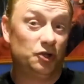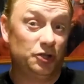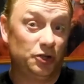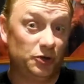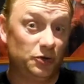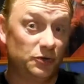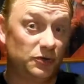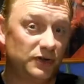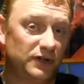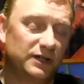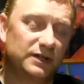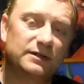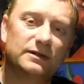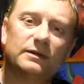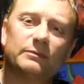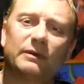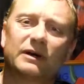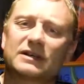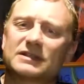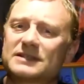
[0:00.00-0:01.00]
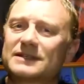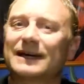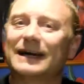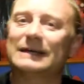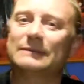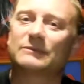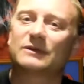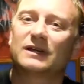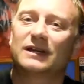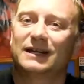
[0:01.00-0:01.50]
a new thing amongst
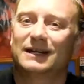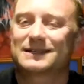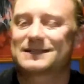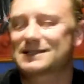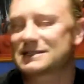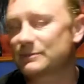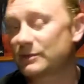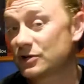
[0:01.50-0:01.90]
game collectors,